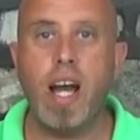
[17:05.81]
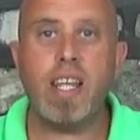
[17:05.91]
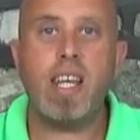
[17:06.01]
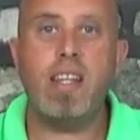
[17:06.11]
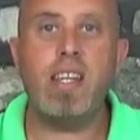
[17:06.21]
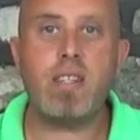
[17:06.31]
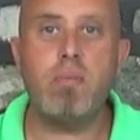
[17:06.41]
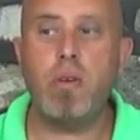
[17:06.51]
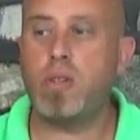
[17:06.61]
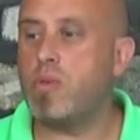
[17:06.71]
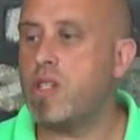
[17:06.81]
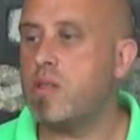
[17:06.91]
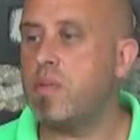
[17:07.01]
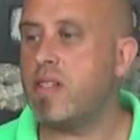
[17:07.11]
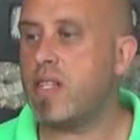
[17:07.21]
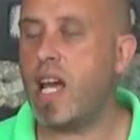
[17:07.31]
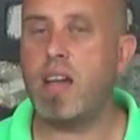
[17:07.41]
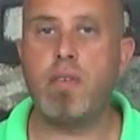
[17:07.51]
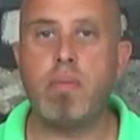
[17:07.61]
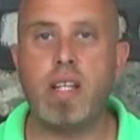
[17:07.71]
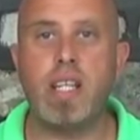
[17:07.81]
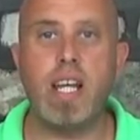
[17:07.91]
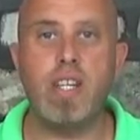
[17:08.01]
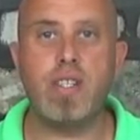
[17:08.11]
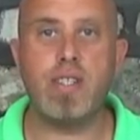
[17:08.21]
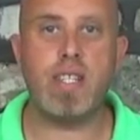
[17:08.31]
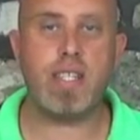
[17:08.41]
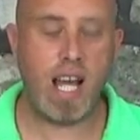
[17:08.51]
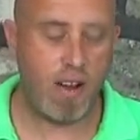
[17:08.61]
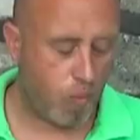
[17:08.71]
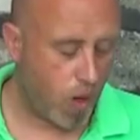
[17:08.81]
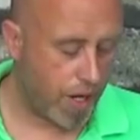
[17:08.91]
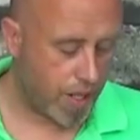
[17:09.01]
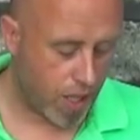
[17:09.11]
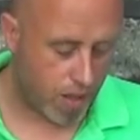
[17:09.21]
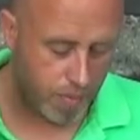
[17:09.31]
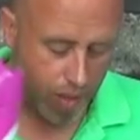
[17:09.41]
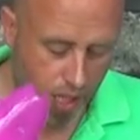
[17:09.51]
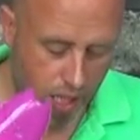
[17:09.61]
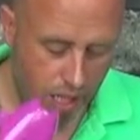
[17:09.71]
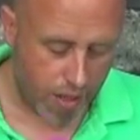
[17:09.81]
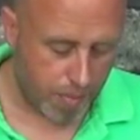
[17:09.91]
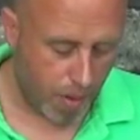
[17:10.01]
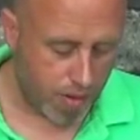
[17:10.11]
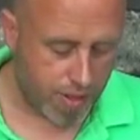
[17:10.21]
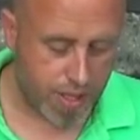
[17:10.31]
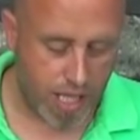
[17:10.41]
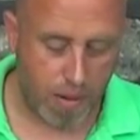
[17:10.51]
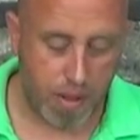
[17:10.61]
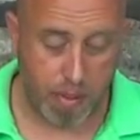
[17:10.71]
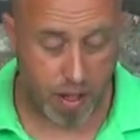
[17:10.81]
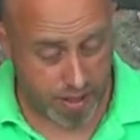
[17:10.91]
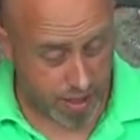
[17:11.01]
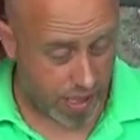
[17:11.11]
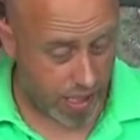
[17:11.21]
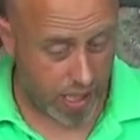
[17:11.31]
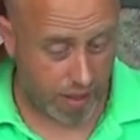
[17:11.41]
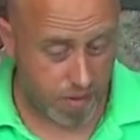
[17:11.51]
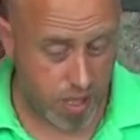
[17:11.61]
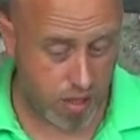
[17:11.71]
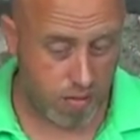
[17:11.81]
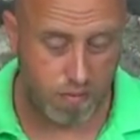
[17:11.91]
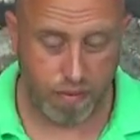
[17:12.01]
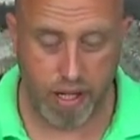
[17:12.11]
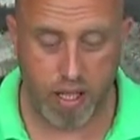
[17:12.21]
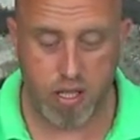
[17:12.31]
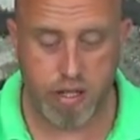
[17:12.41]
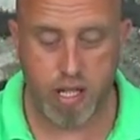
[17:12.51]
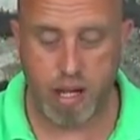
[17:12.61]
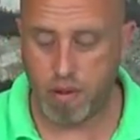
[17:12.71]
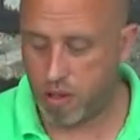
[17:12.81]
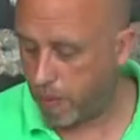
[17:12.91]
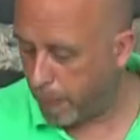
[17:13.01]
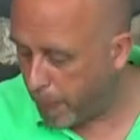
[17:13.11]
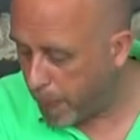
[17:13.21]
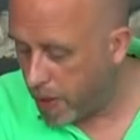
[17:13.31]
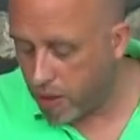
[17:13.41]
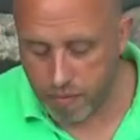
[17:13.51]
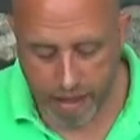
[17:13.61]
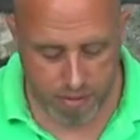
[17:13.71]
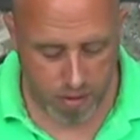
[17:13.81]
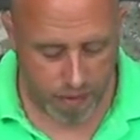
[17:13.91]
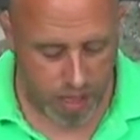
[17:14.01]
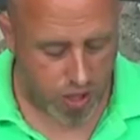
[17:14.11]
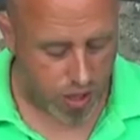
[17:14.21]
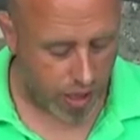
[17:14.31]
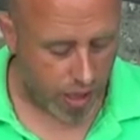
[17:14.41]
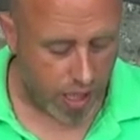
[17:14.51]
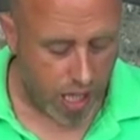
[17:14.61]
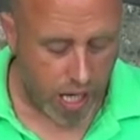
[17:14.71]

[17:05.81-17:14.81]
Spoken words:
And again, that's a model which has been sat here for bloody ages. It's half wired up. The box is there with the parts in it, and I've just, frankly, just never got round to finishing it.